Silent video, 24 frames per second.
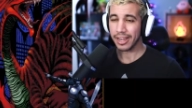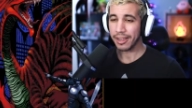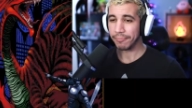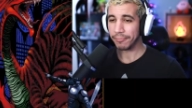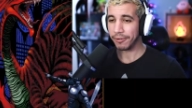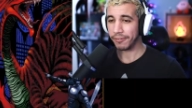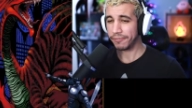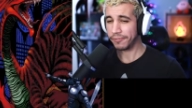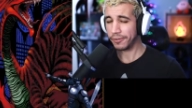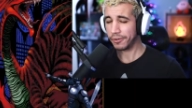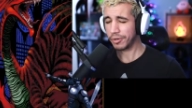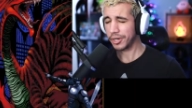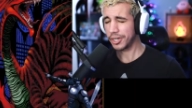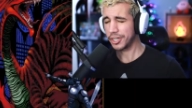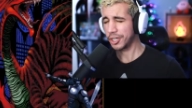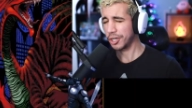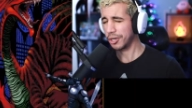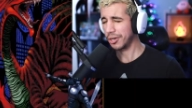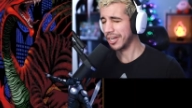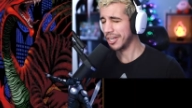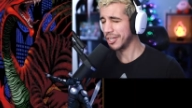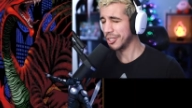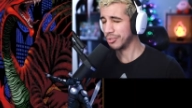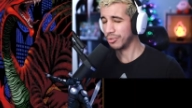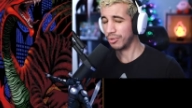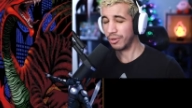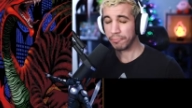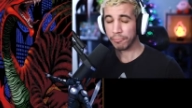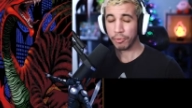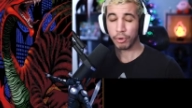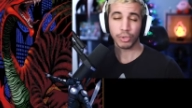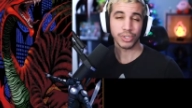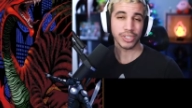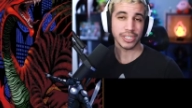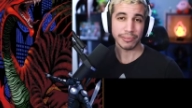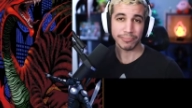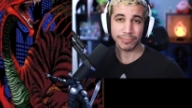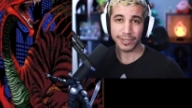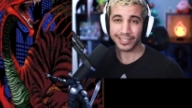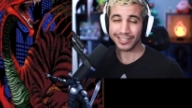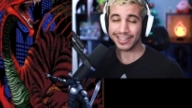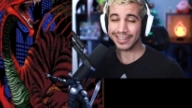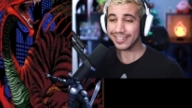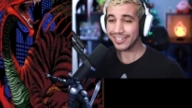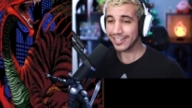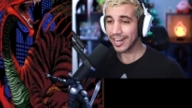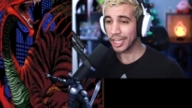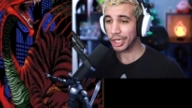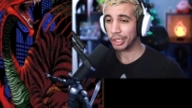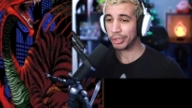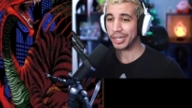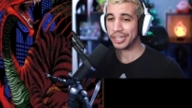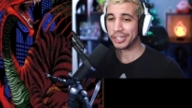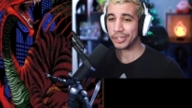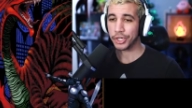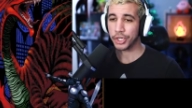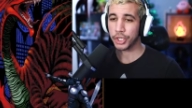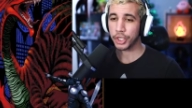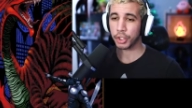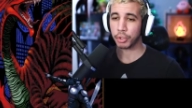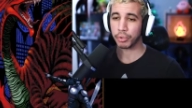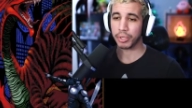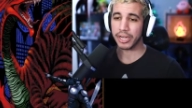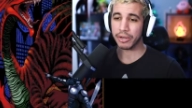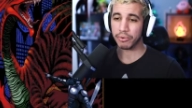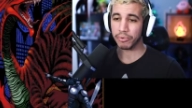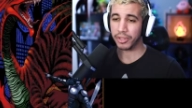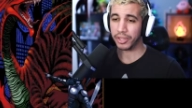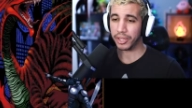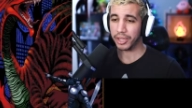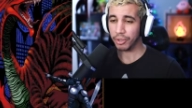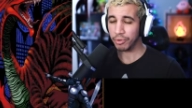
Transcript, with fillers: before it turned into a multi-billion dollar industry with